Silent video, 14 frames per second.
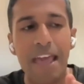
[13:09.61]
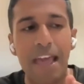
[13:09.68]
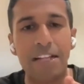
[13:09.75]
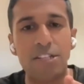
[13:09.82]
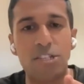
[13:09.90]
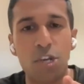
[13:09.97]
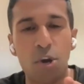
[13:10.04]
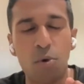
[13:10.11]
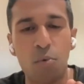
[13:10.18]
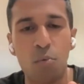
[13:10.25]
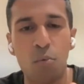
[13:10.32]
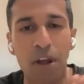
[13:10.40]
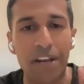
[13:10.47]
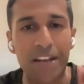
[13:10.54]
And so
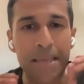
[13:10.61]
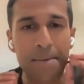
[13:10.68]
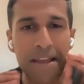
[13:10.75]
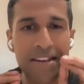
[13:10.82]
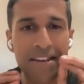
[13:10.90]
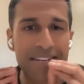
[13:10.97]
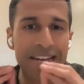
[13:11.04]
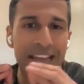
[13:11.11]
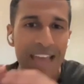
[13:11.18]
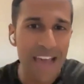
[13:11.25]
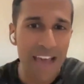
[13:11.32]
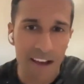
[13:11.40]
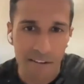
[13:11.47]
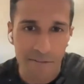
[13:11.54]
what eBay didn't
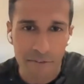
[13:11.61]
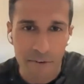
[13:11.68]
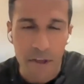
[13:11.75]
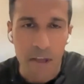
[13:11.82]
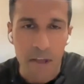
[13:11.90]
have